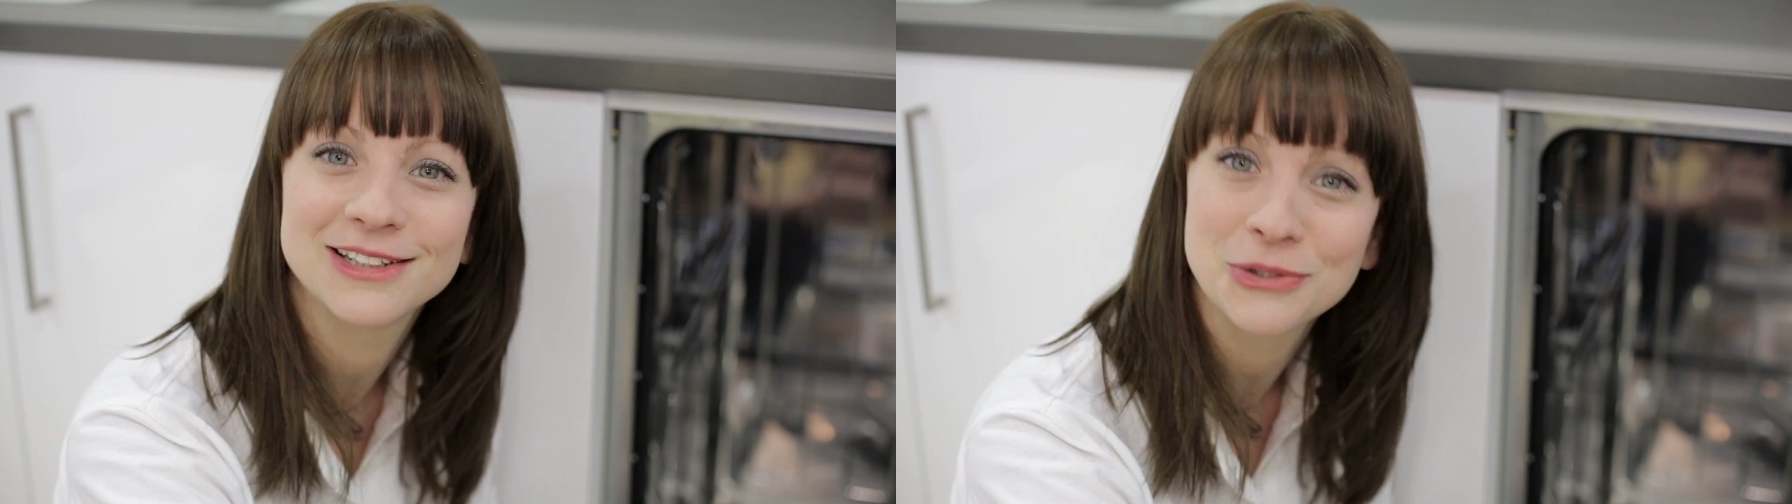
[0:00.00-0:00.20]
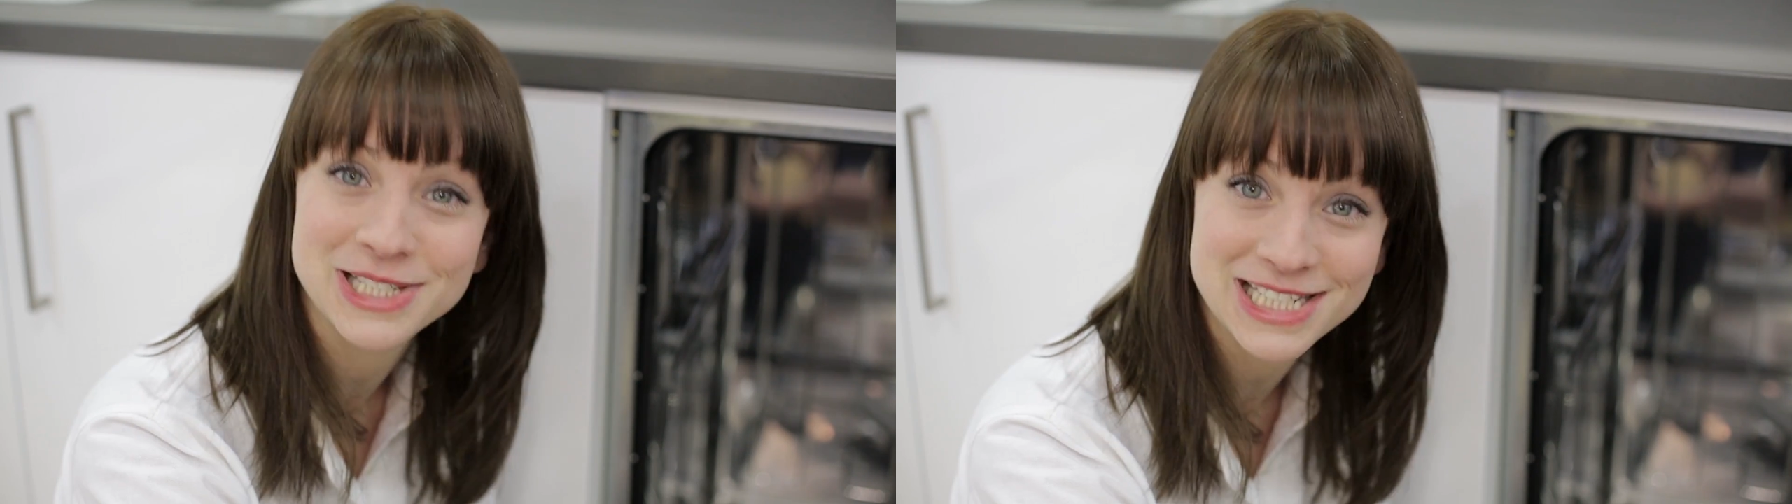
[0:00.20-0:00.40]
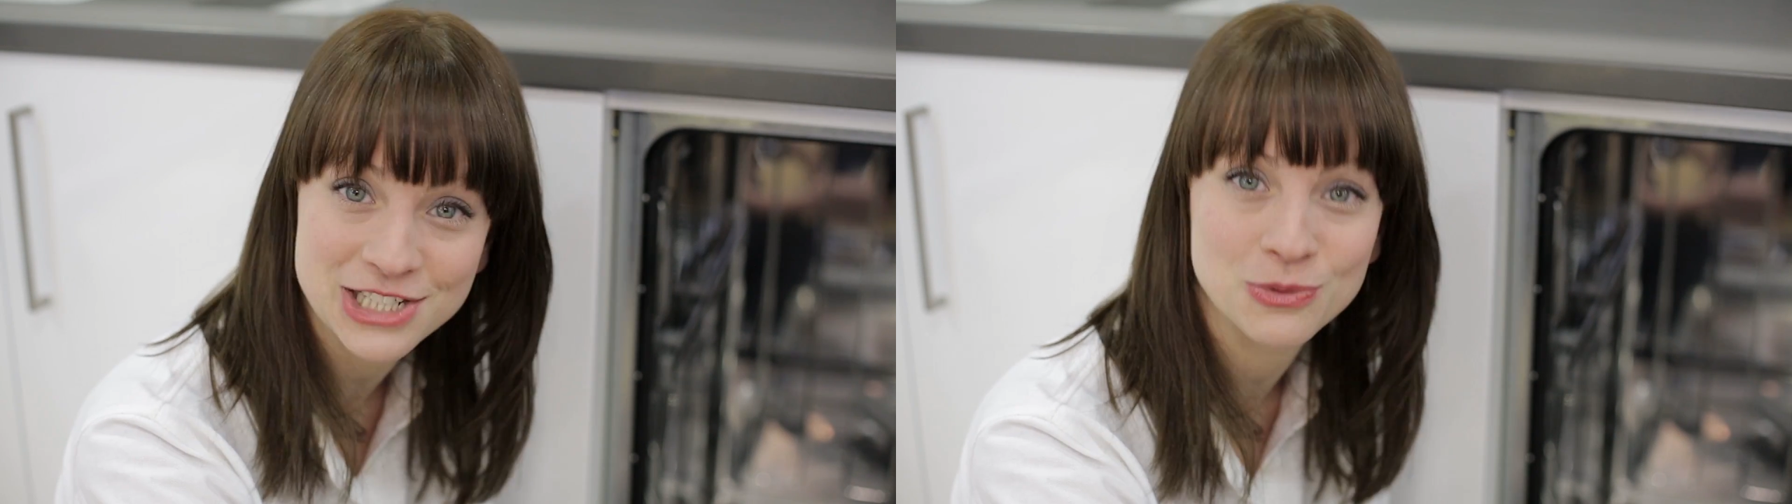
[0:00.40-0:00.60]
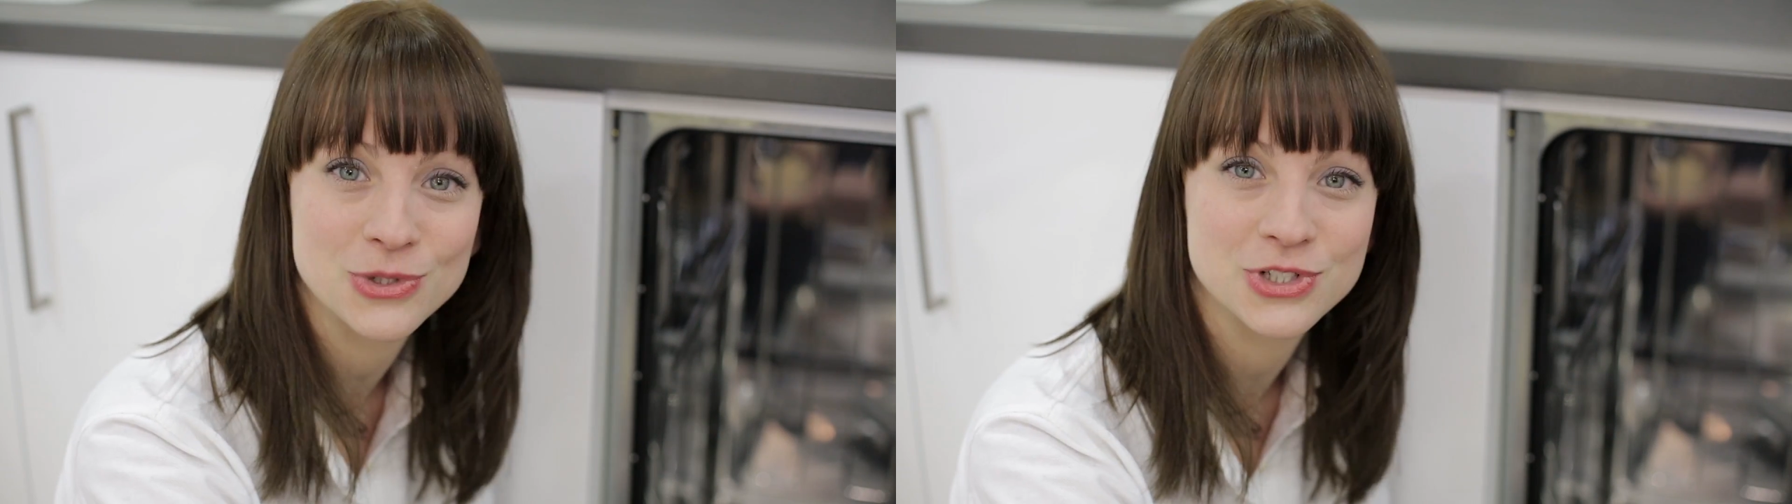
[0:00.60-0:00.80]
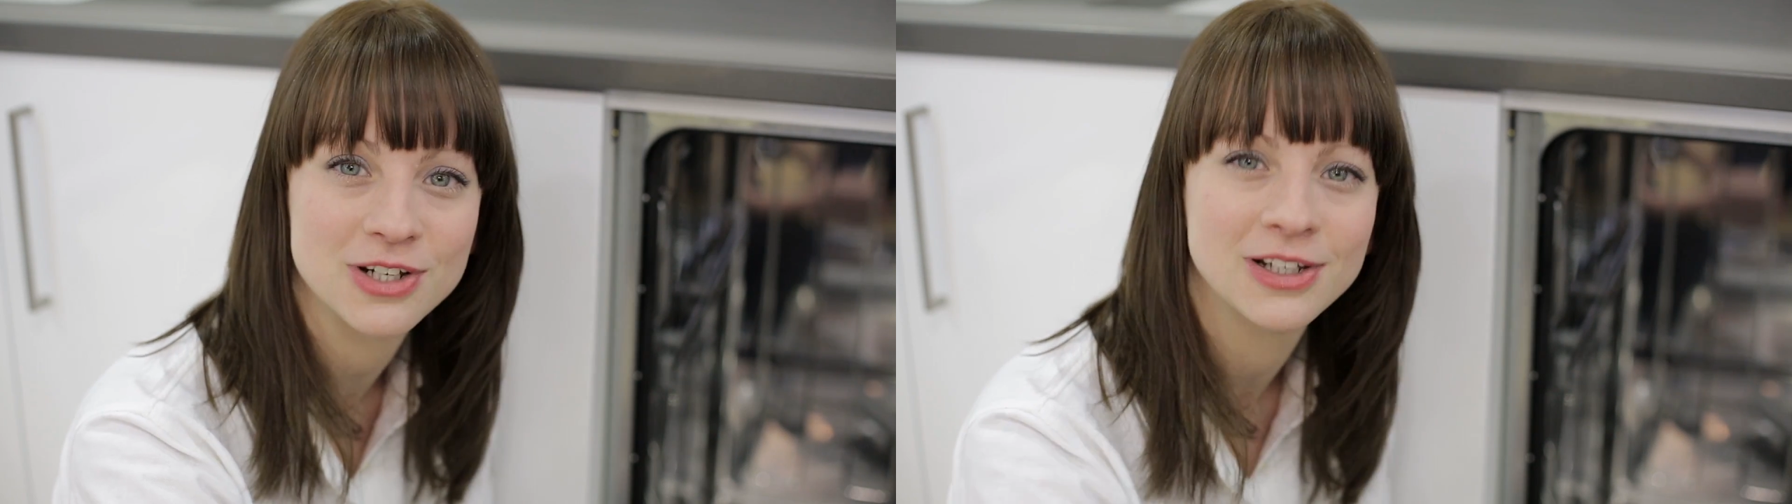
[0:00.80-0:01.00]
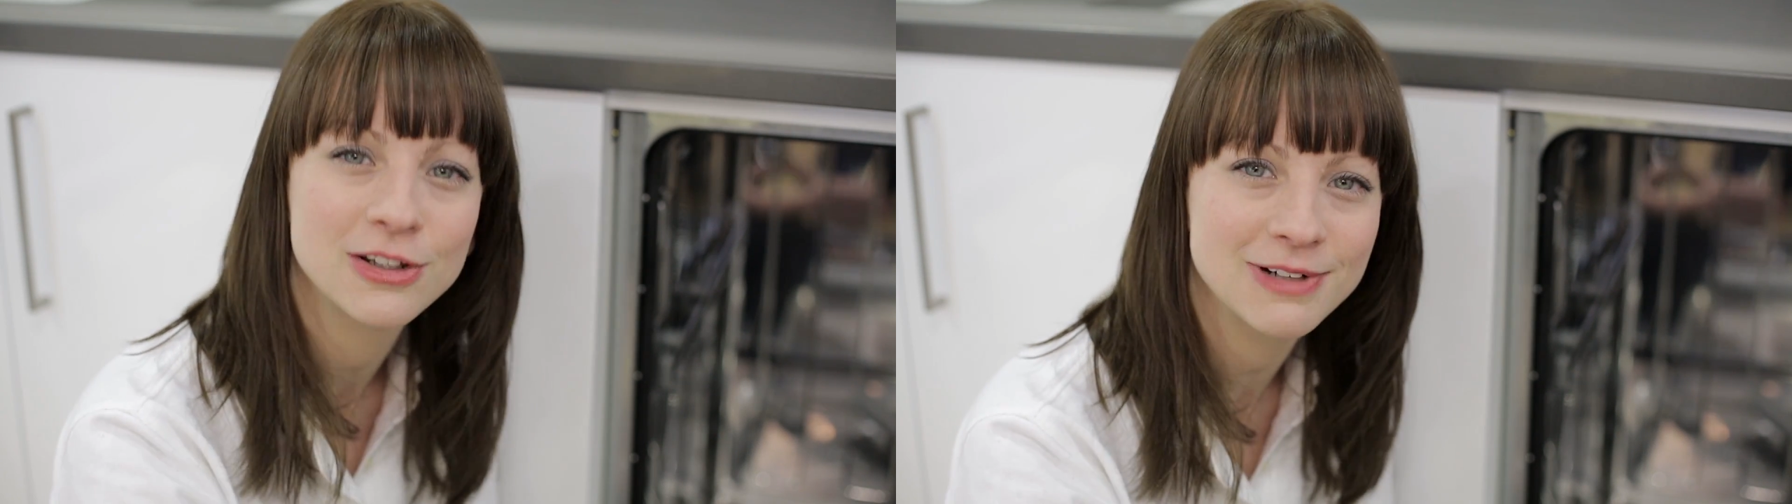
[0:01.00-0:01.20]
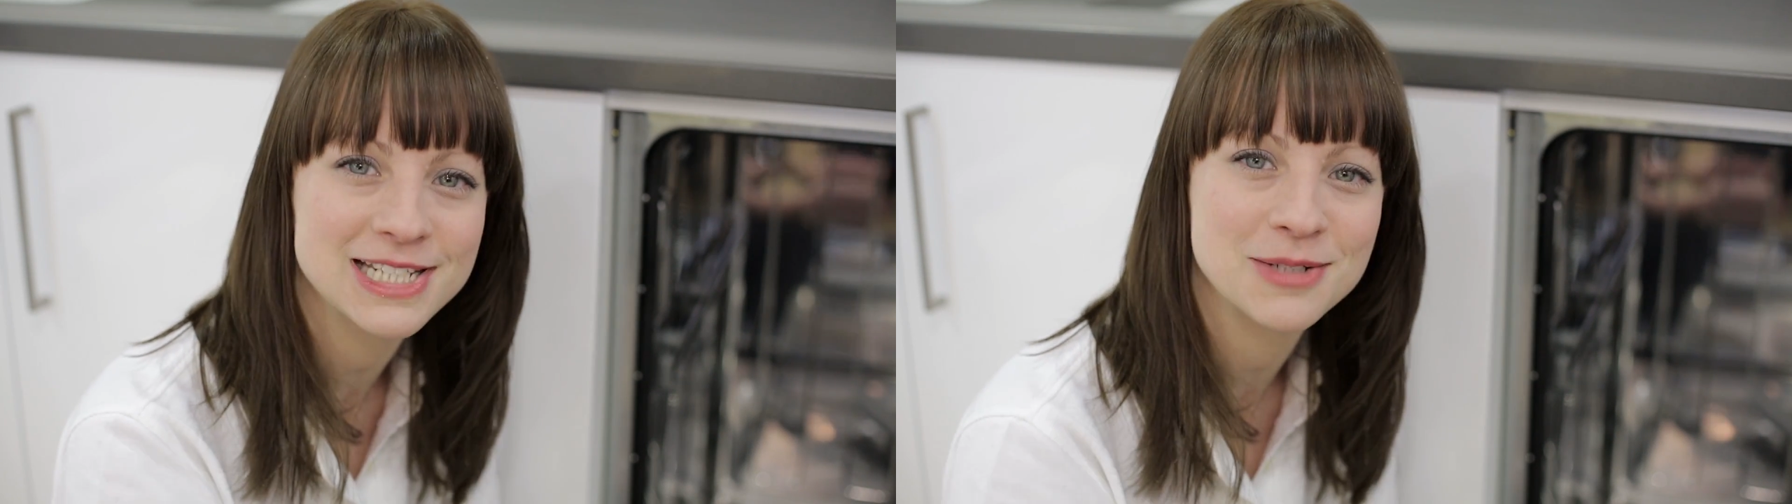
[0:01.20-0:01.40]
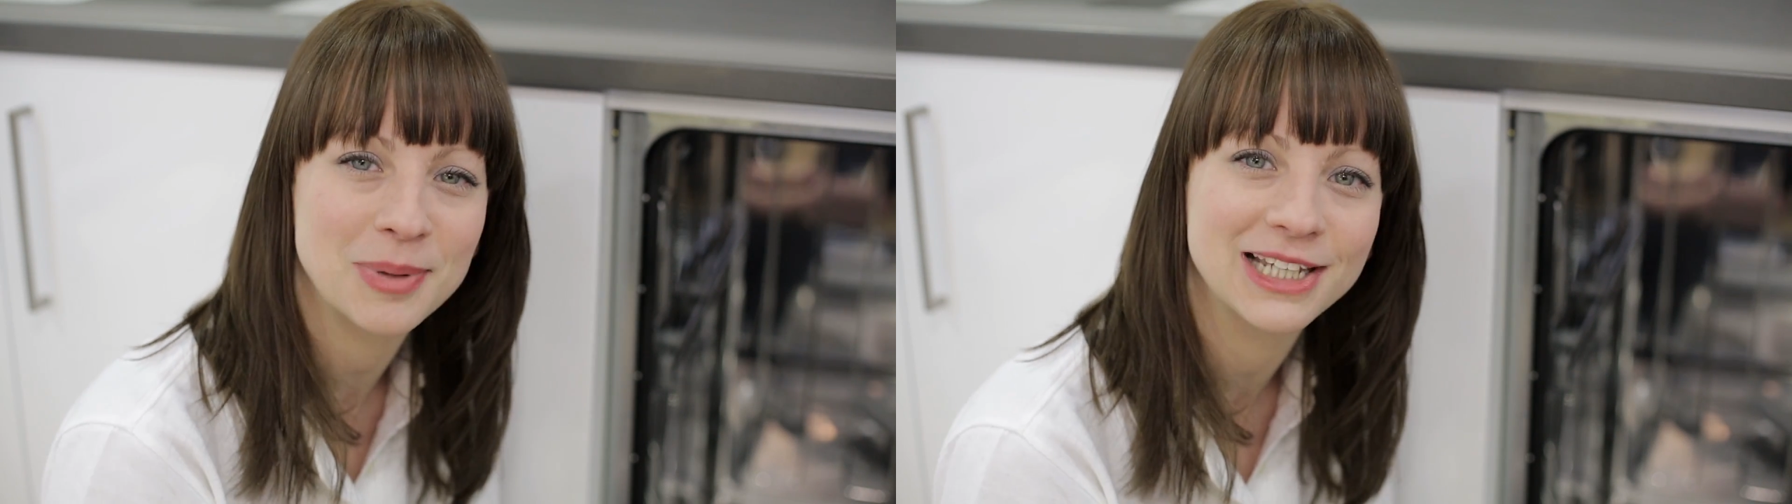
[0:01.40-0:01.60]
and on a dishwasher,
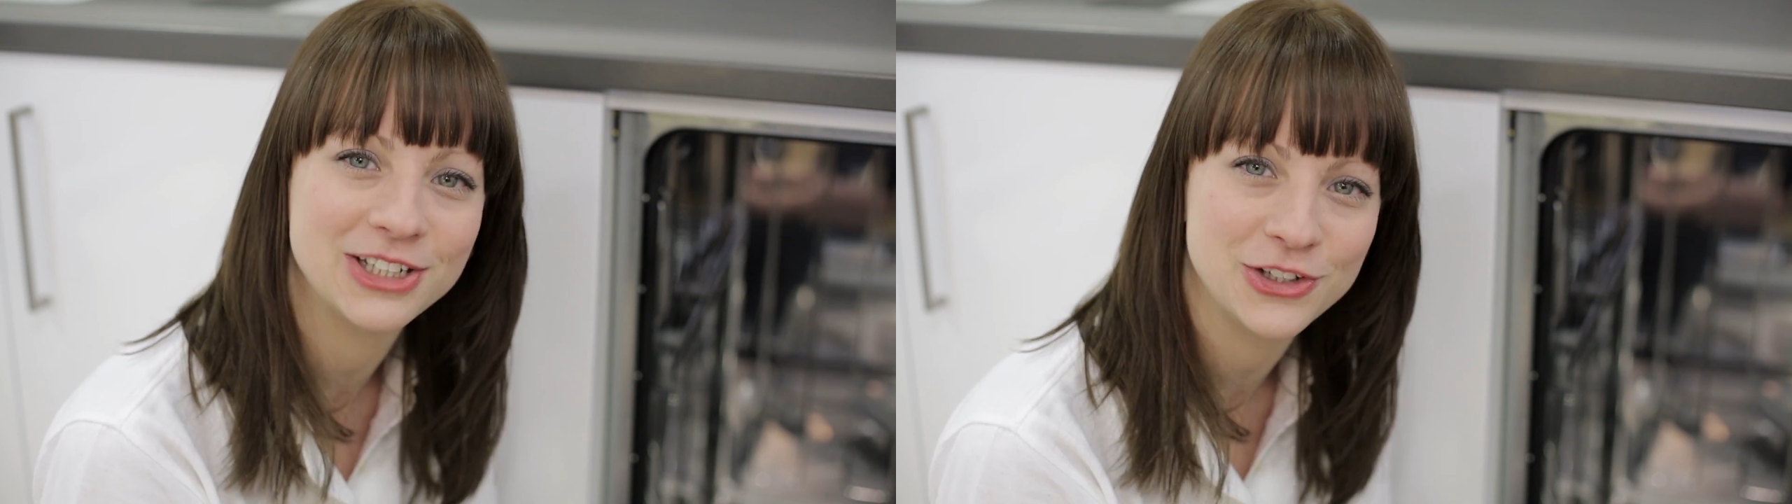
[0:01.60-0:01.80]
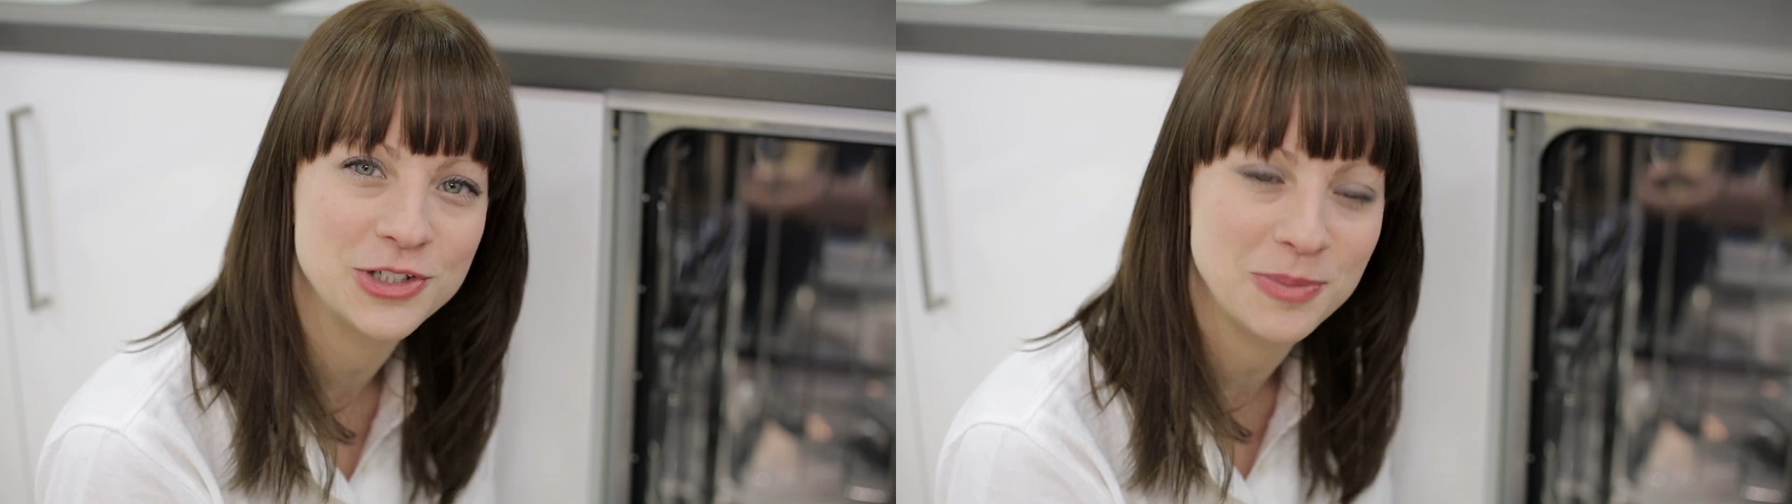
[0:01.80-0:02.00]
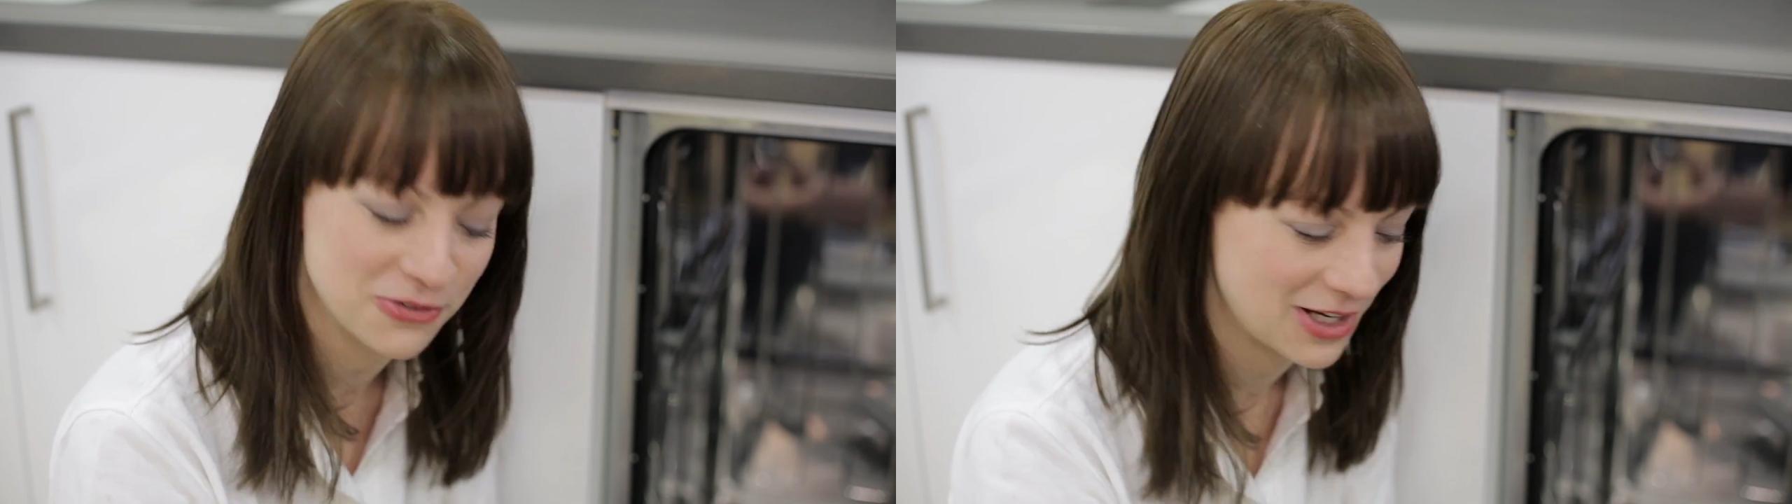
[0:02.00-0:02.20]
rating plate can usually be